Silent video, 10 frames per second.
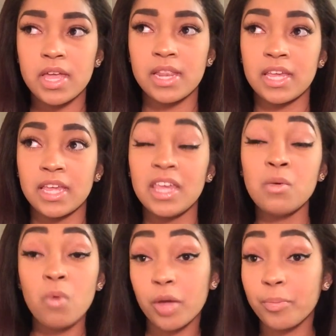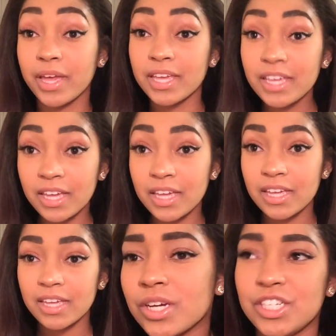And then he walked back in,
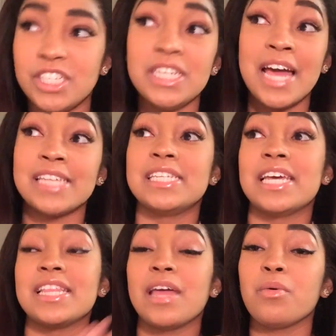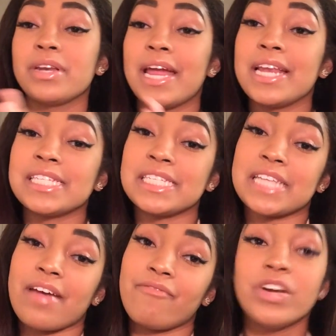because she had said they were dating
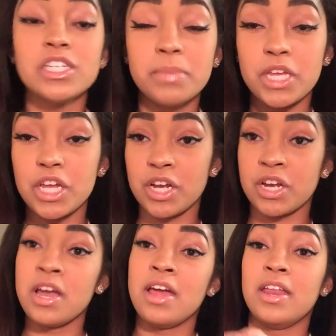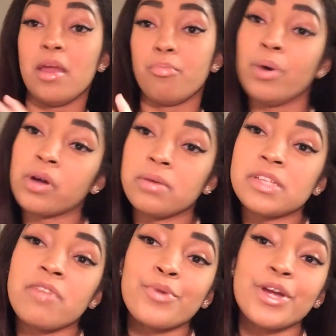since like freshman year, and they broke up
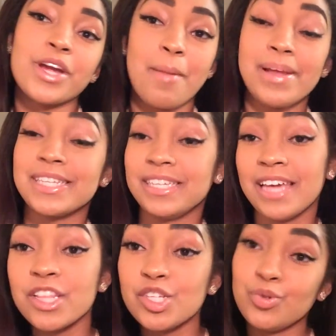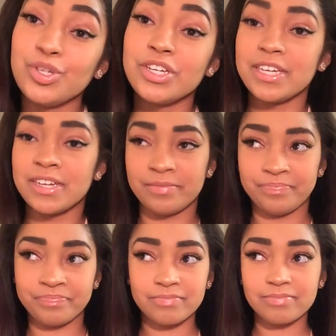sophomore year, got back together junior year.
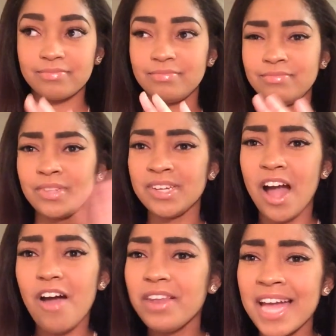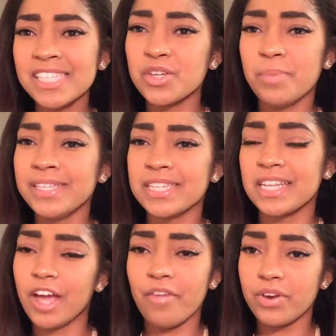All of high school,
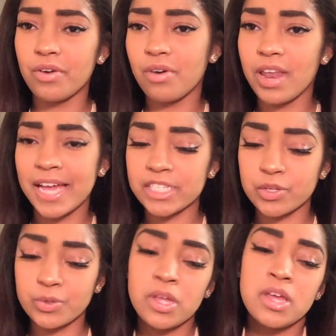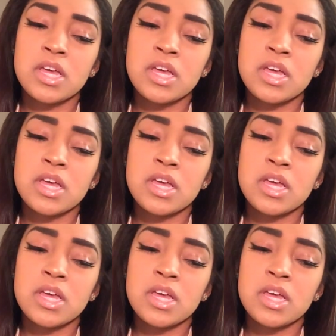basically, off and on, all of high school.